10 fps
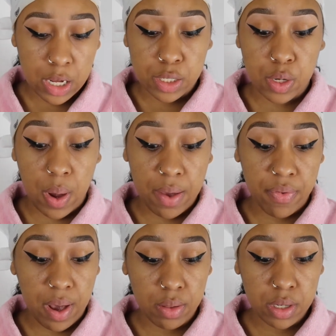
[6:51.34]
So I
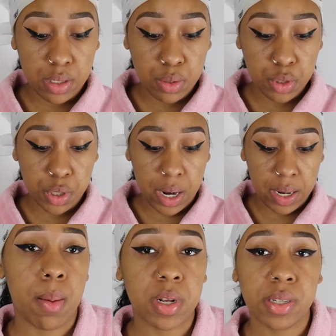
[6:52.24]
found this new
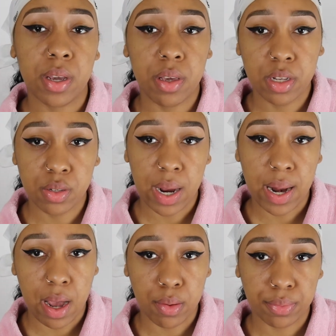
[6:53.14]
trick. I'm going to tell you this right
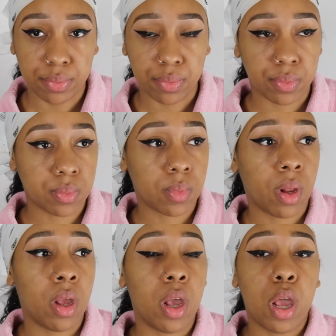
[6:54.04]
now.
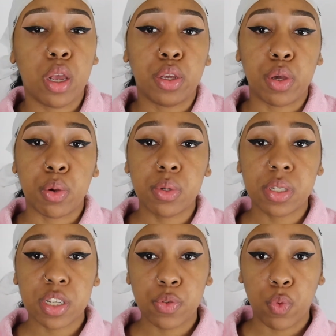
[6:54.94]
Use
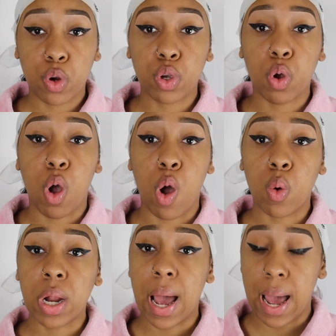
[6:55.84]
this for your
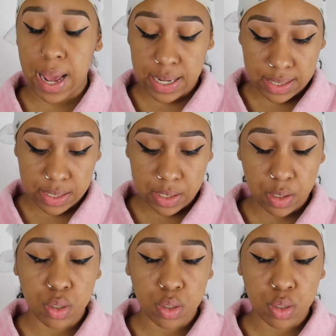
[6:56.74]
own eyes.